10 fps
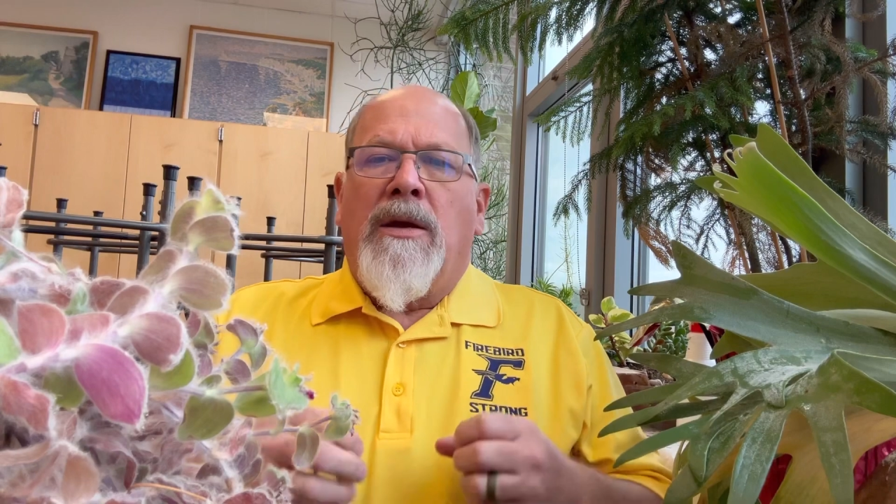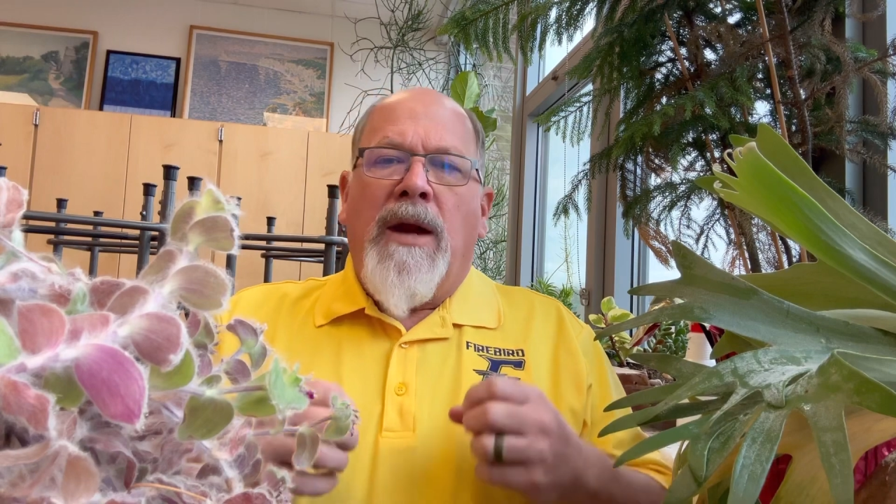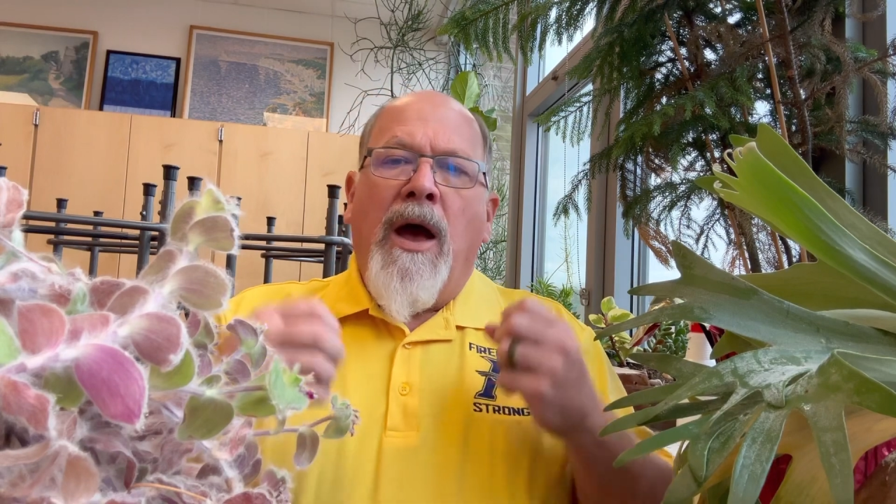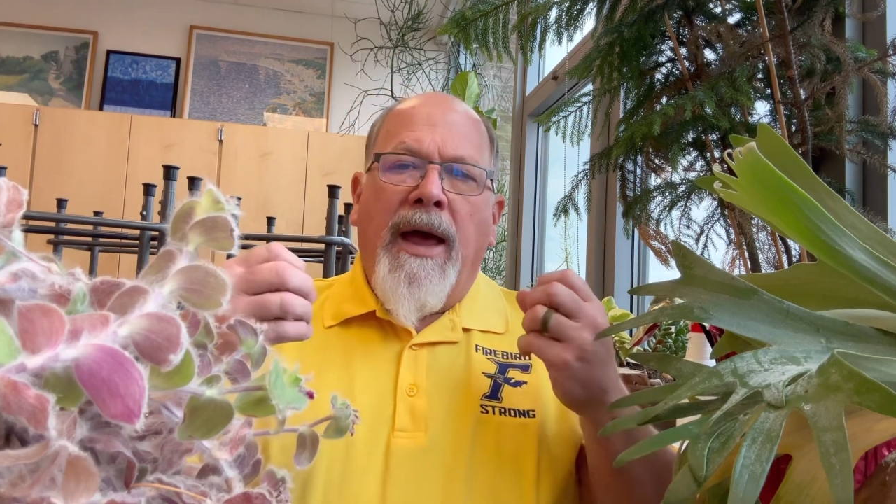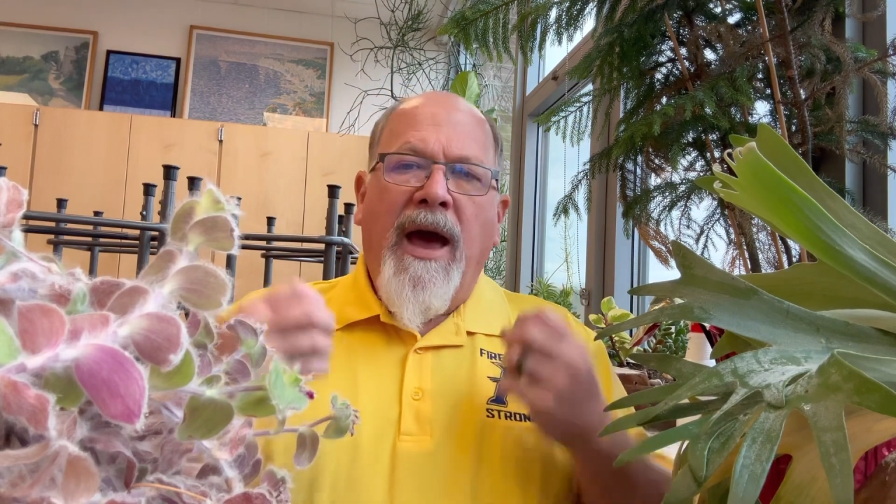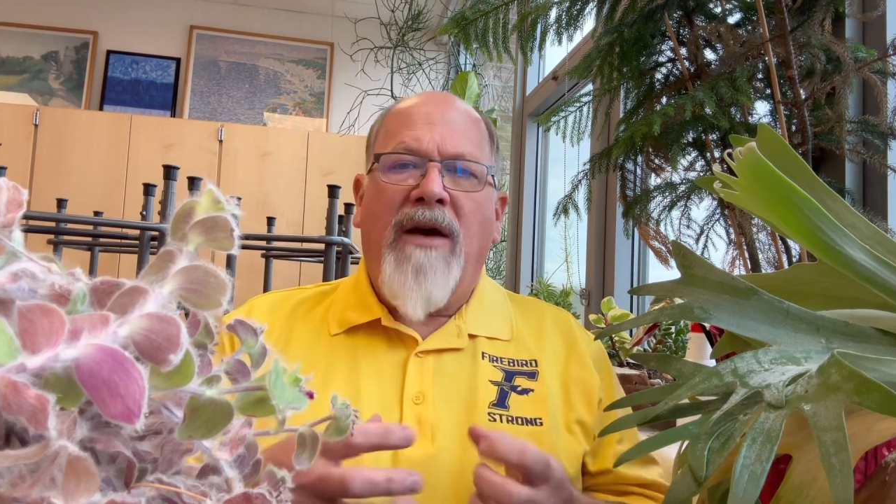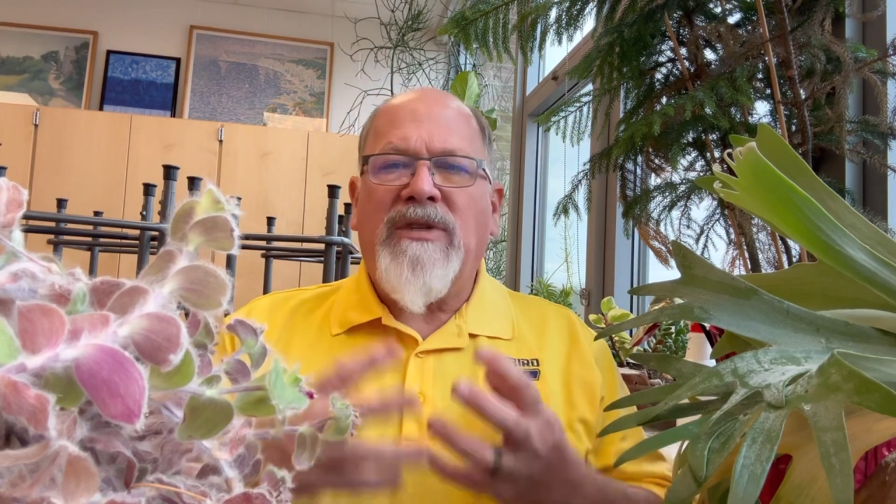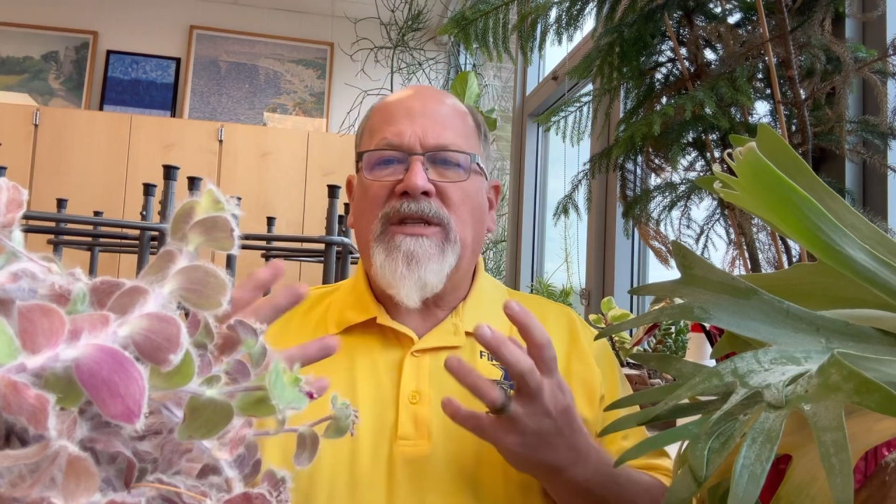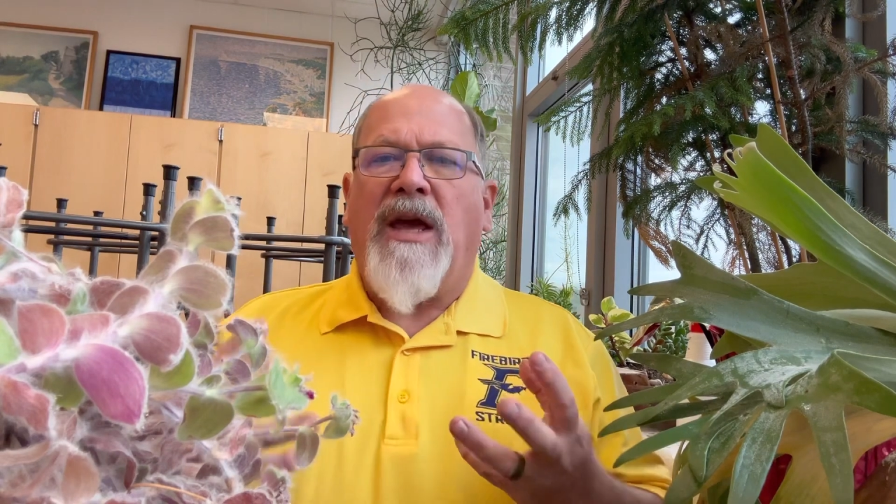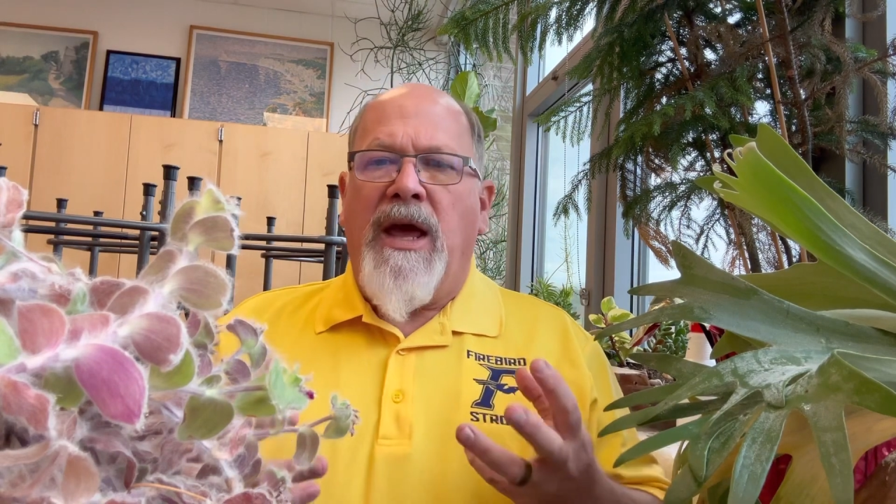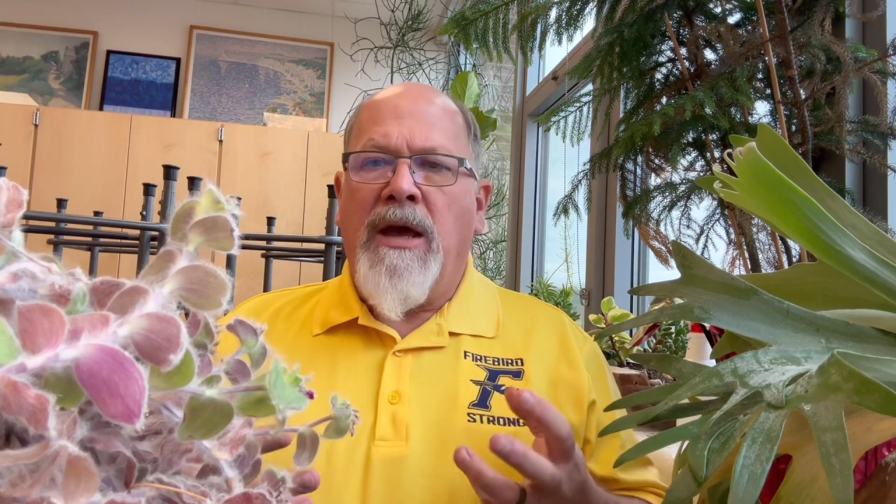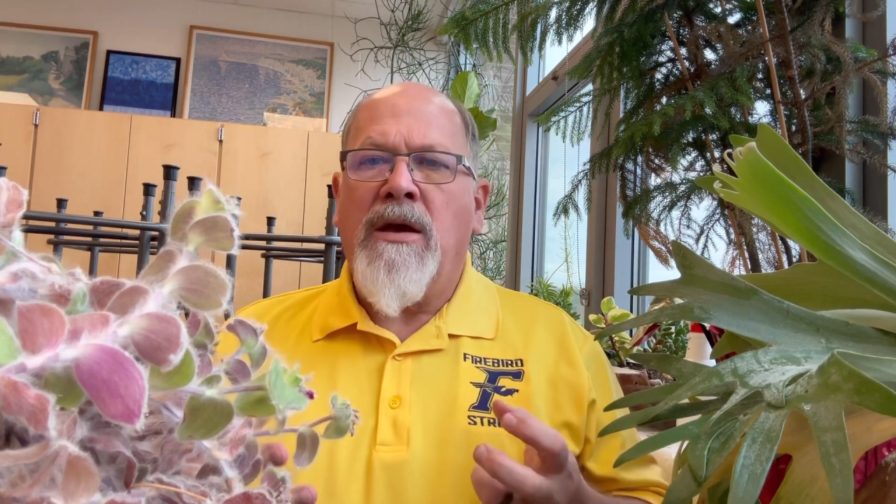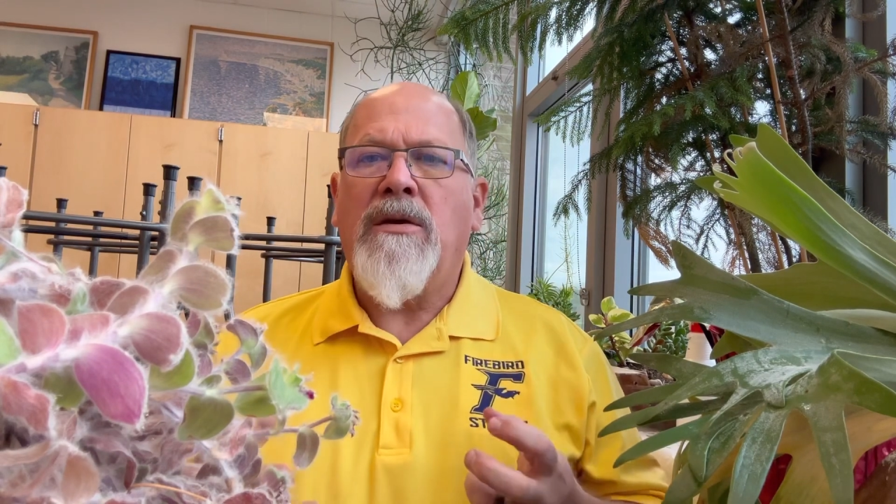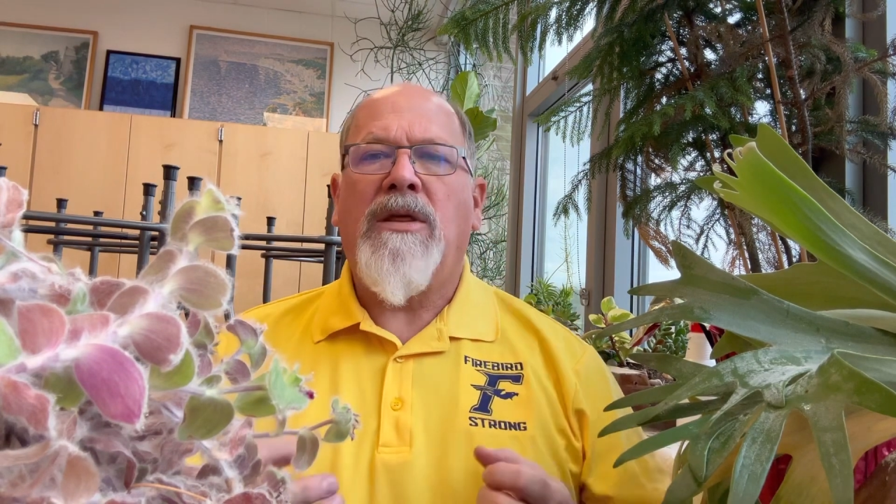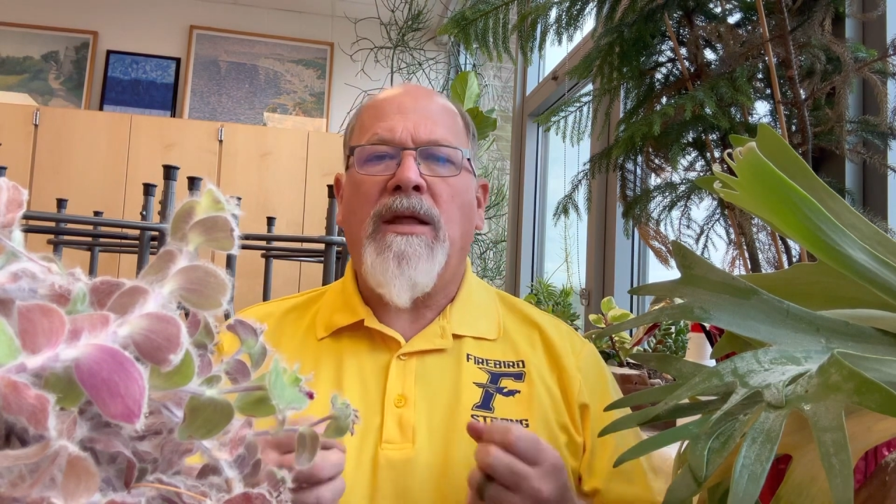Now, I have to say
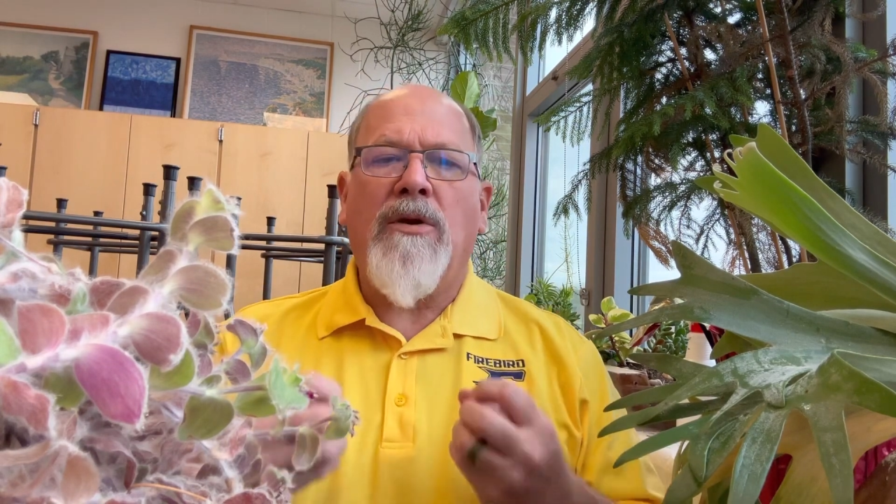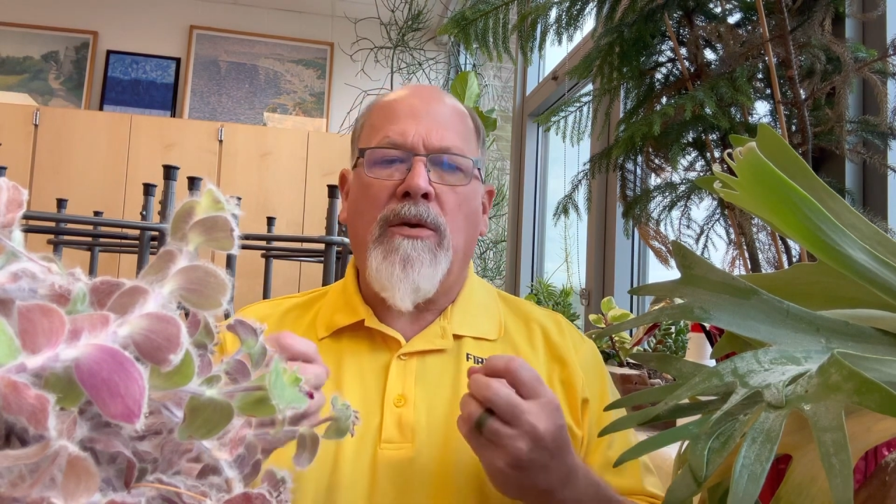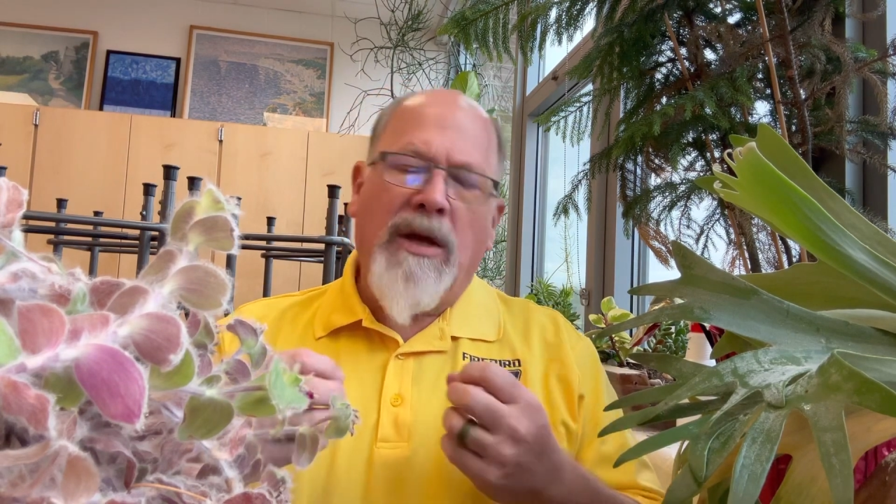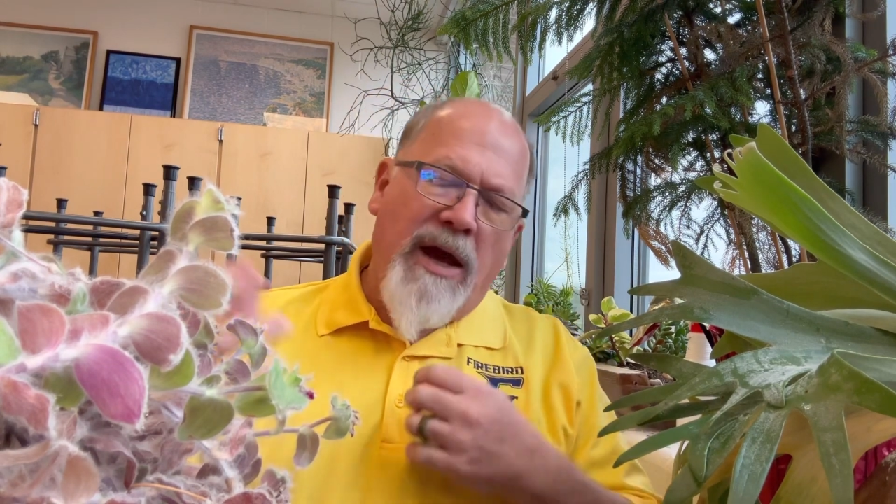that there,